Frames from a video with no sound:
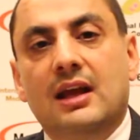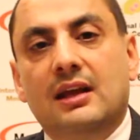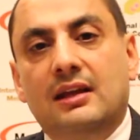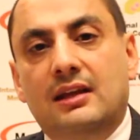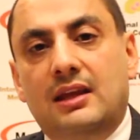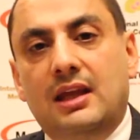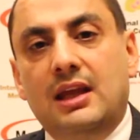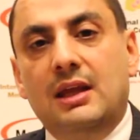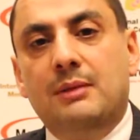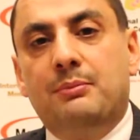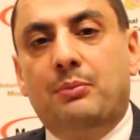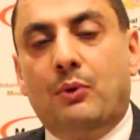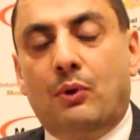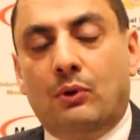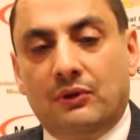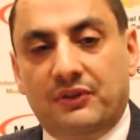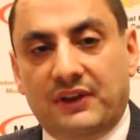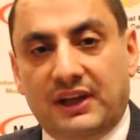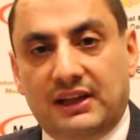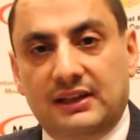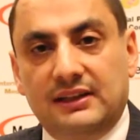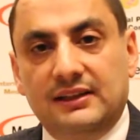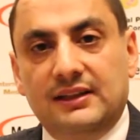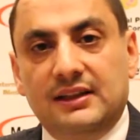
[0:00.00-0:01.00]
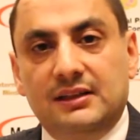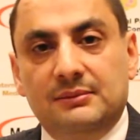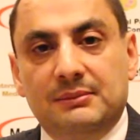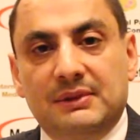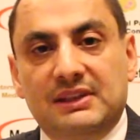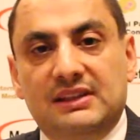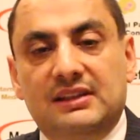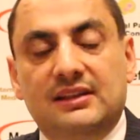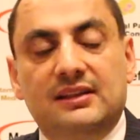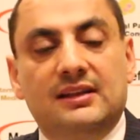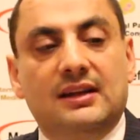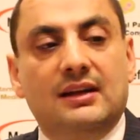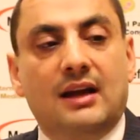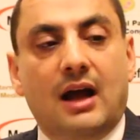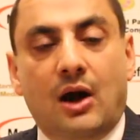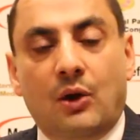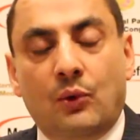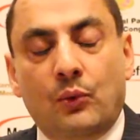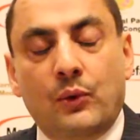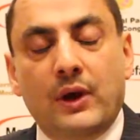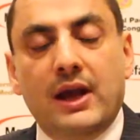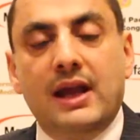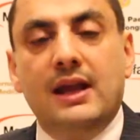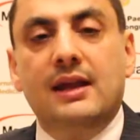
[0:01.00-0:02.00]
keep all the cleaning material
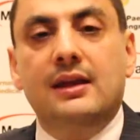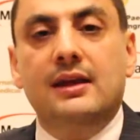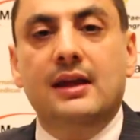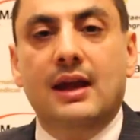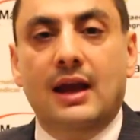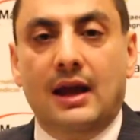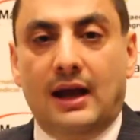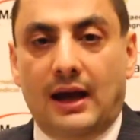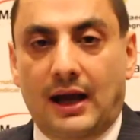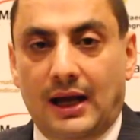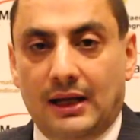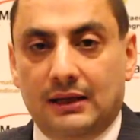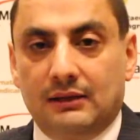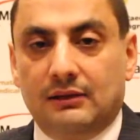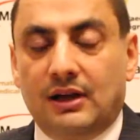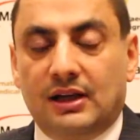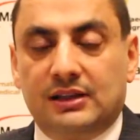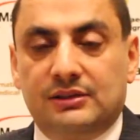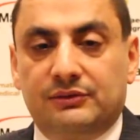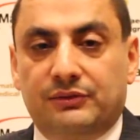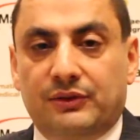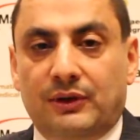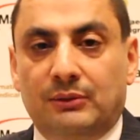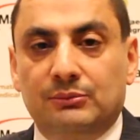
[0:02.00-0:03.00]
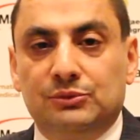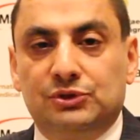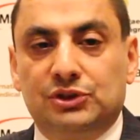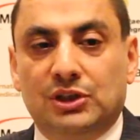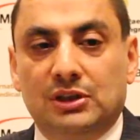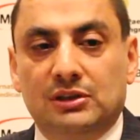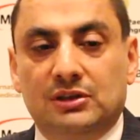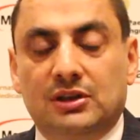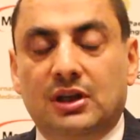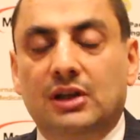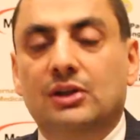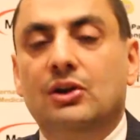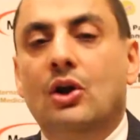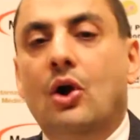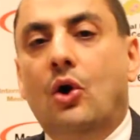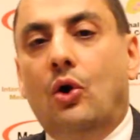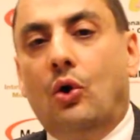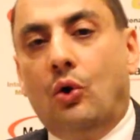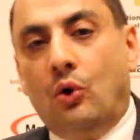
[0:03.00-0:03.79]
away and locked from children,